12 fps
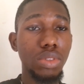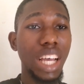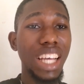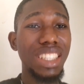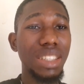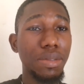
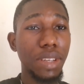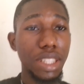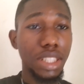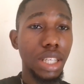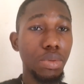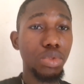that is the
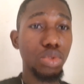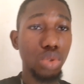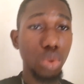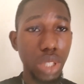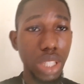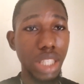first step to
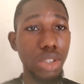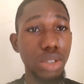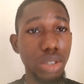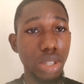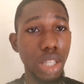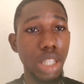knowing
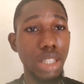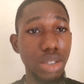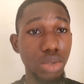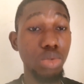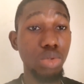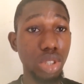a
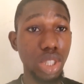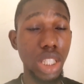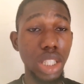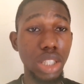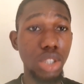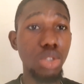good
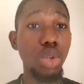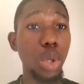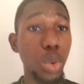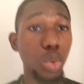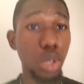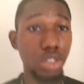strategy.
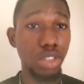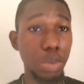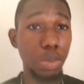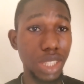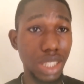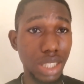Knowing what
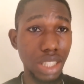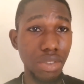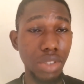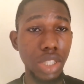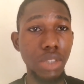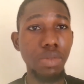repeats
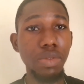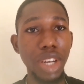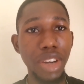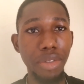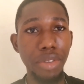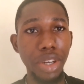itself is
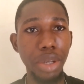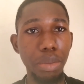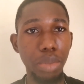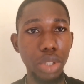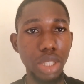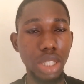very, very
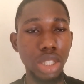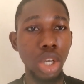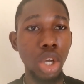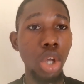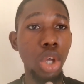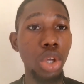important.
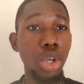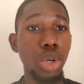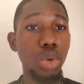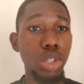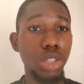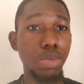You know
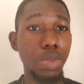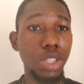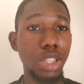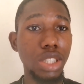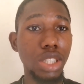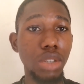what
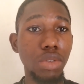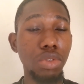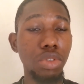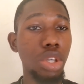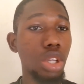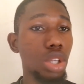repeats itself,
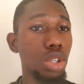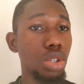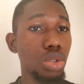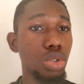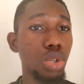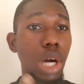
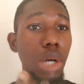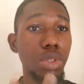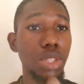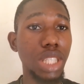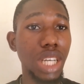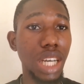you know how
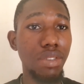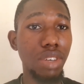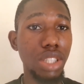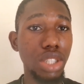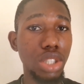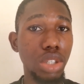to take
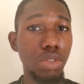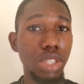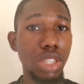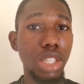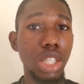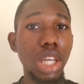advantage of
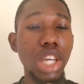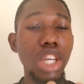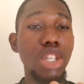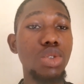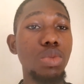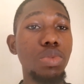it.
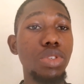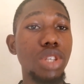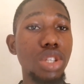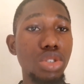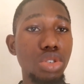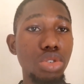It will
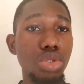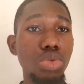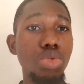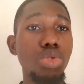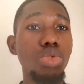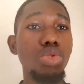present to
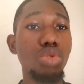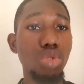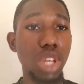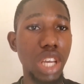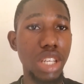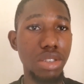you
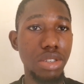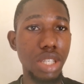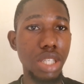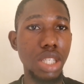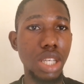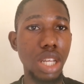good
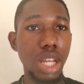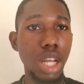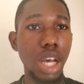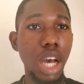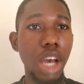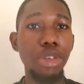entries,
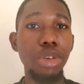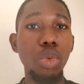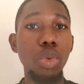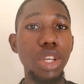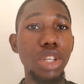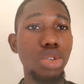and you know
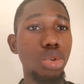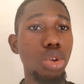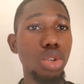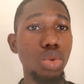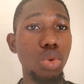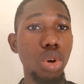when it will
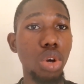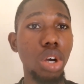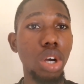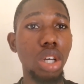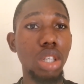not work,